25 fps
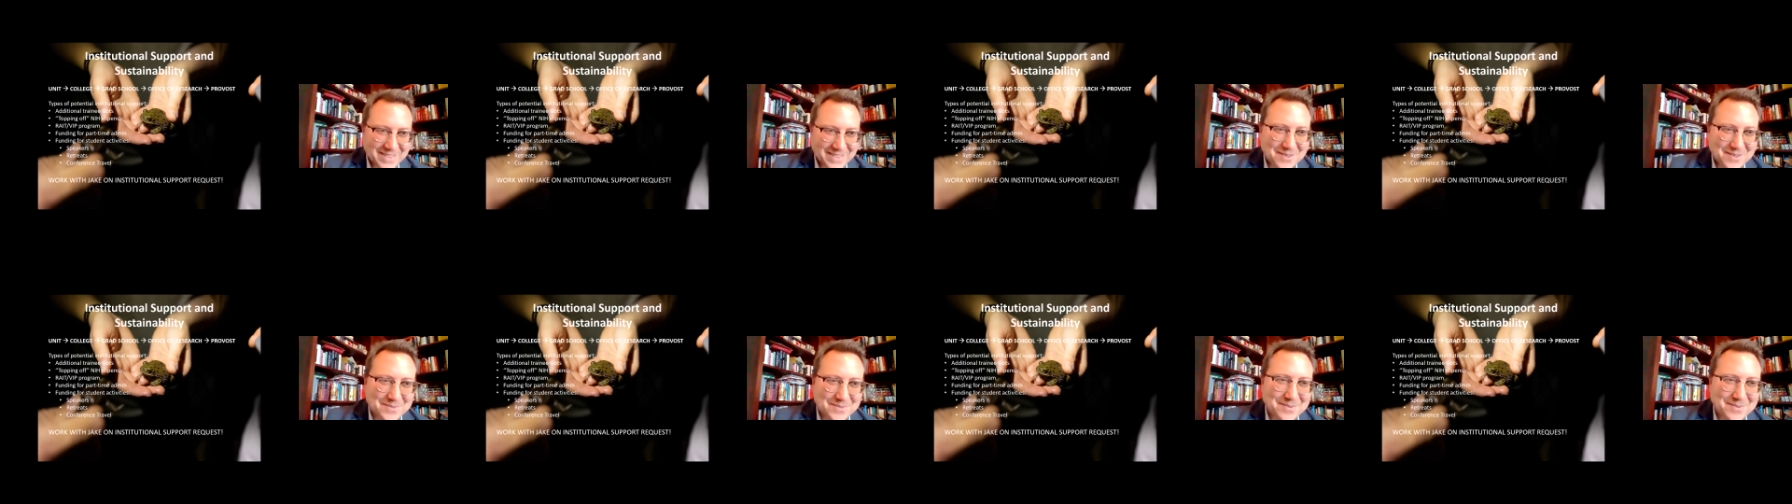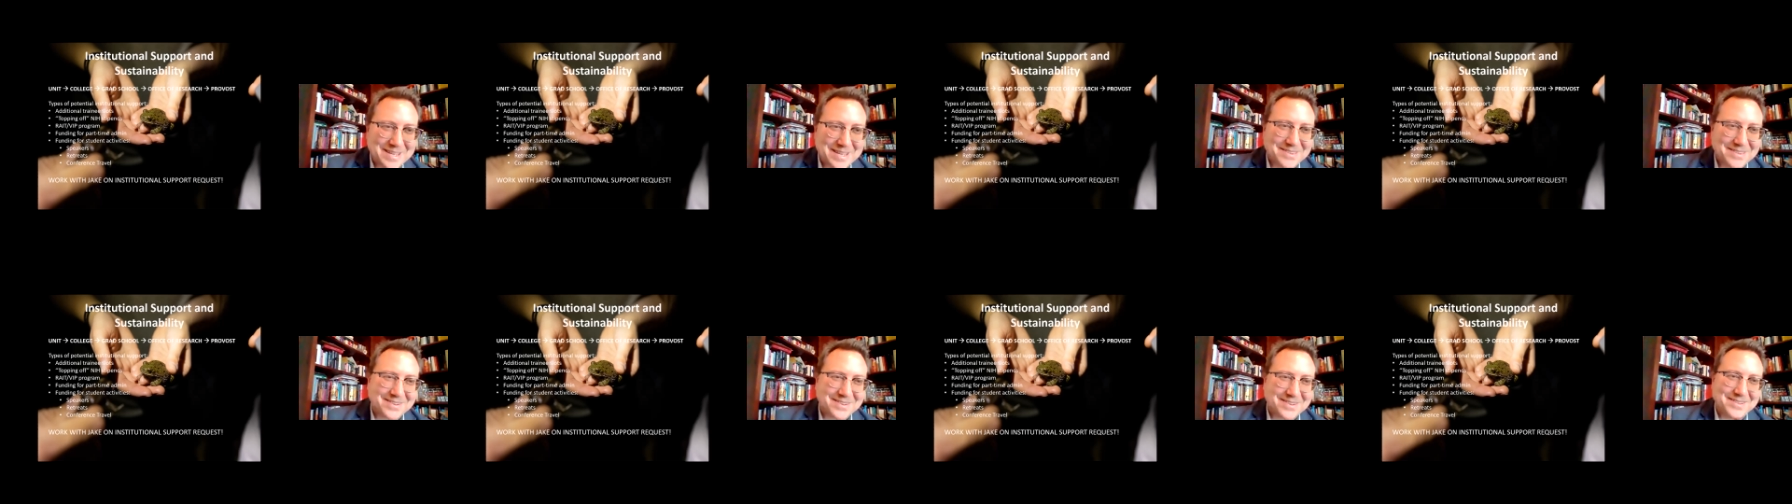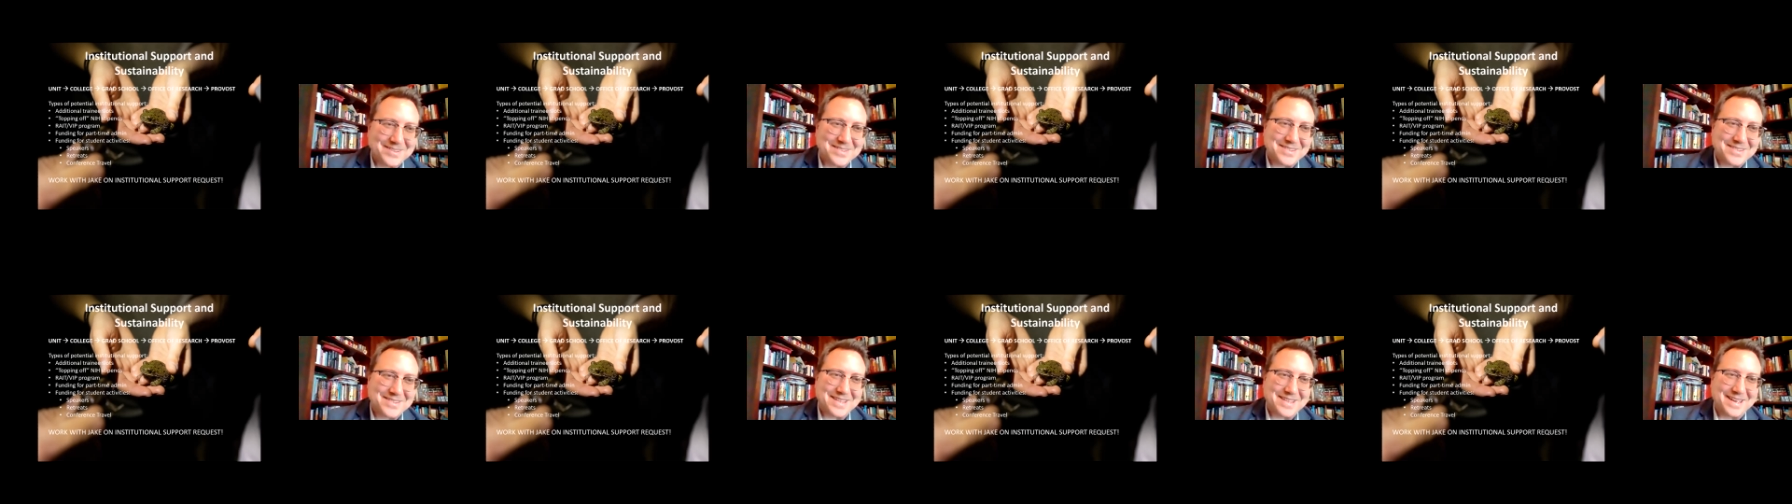the
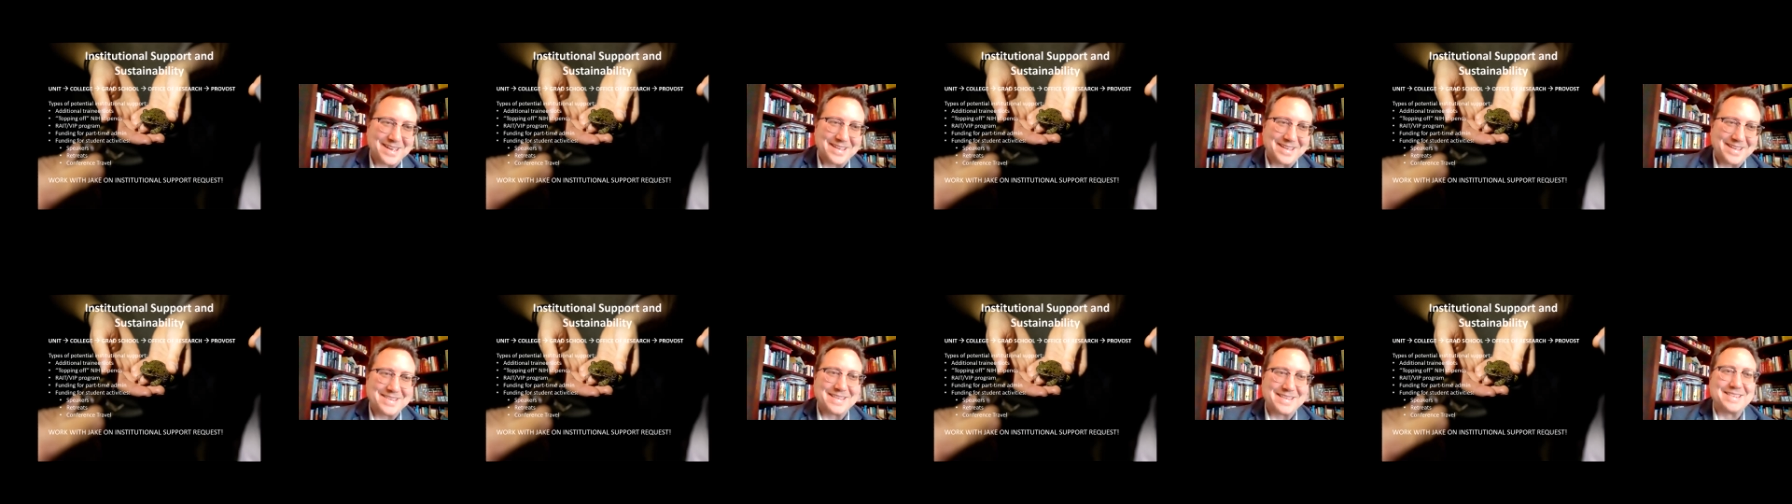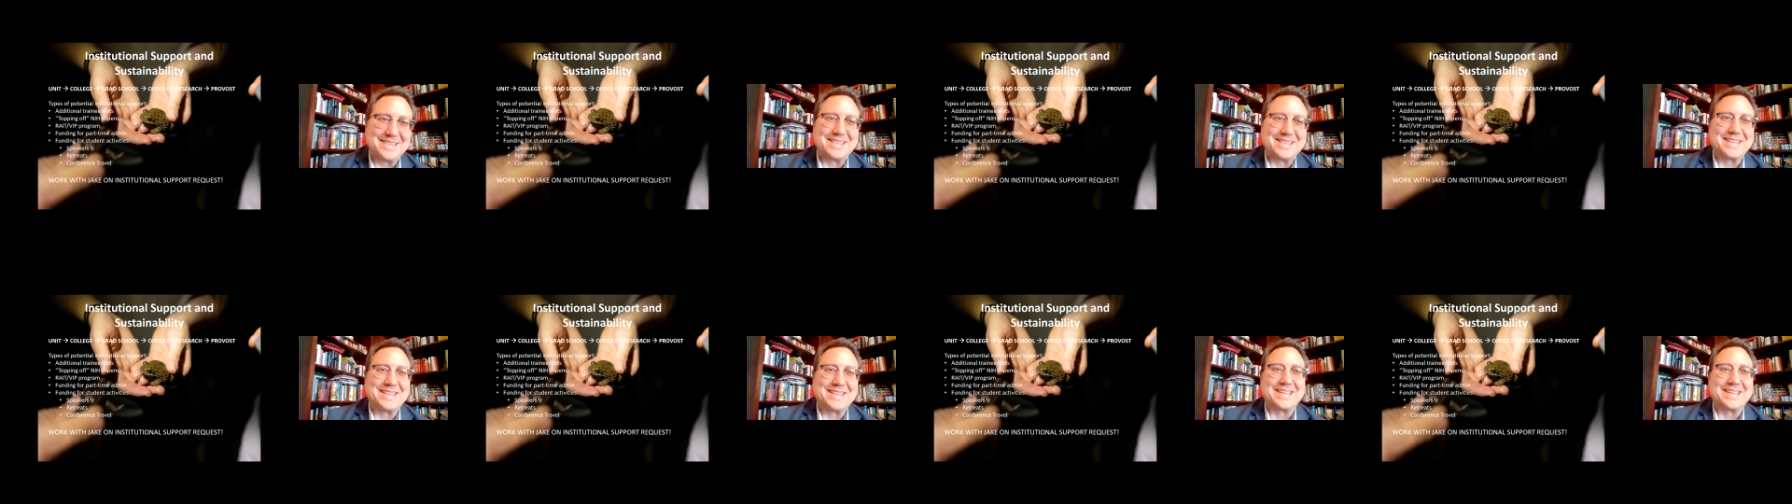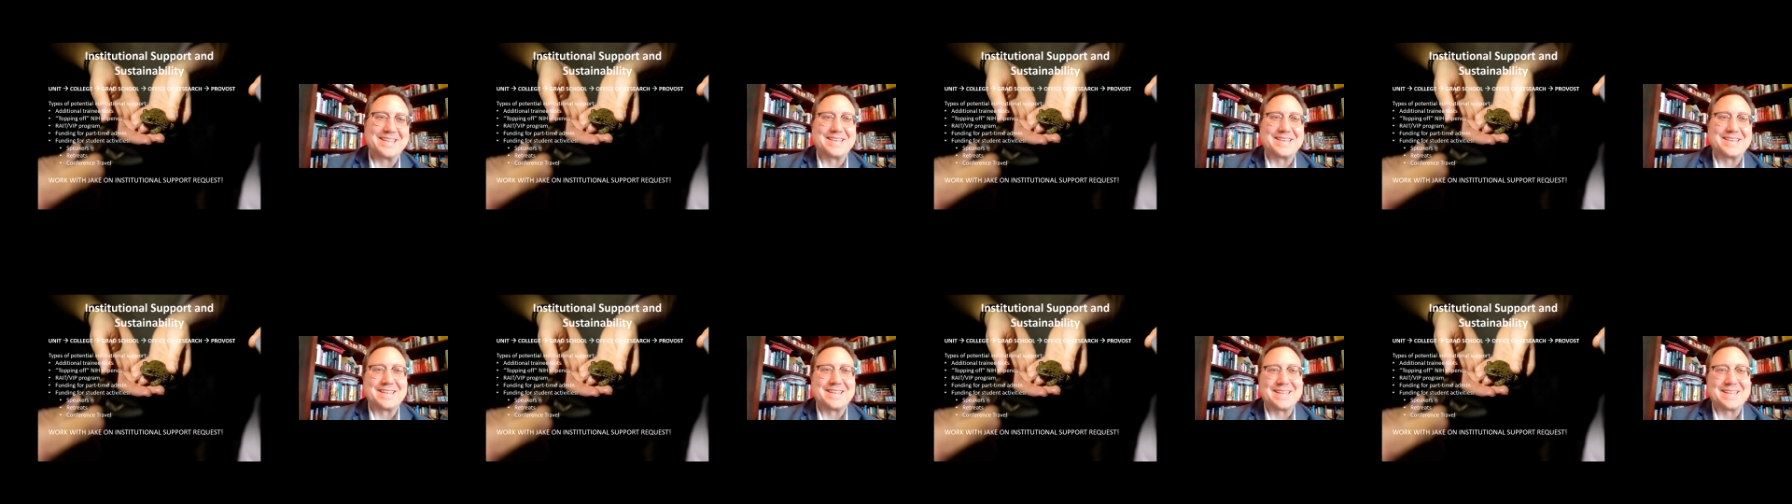research
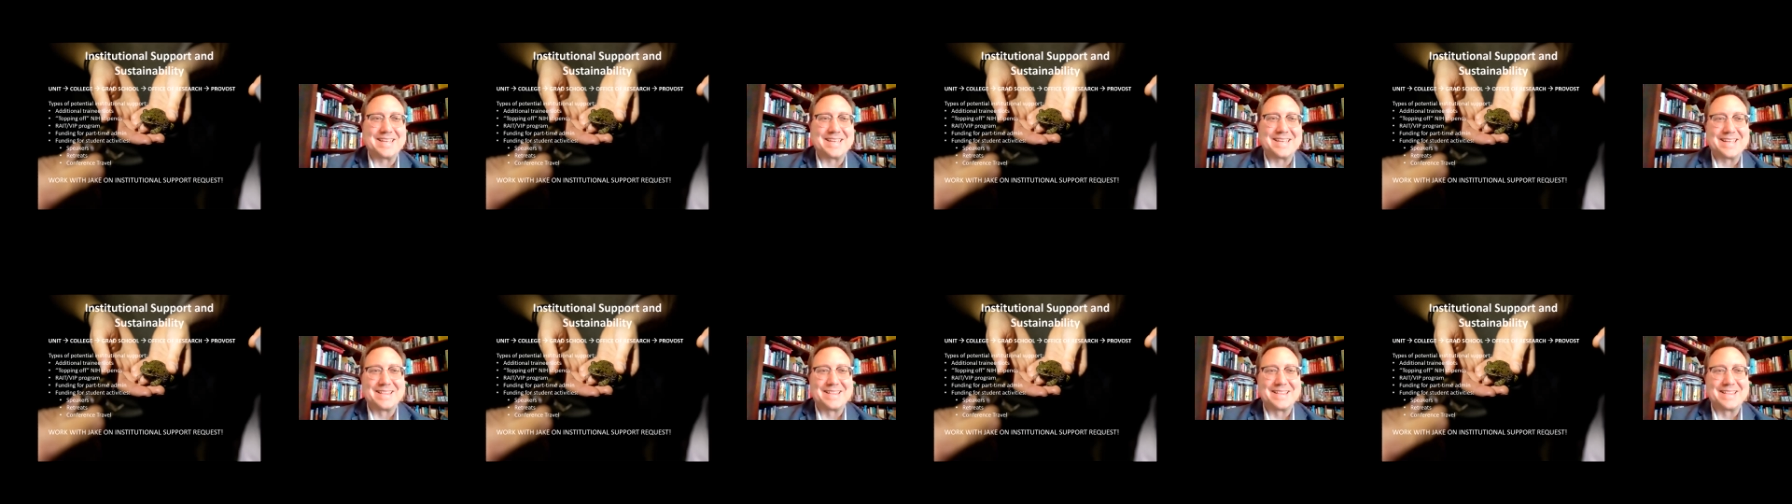assistant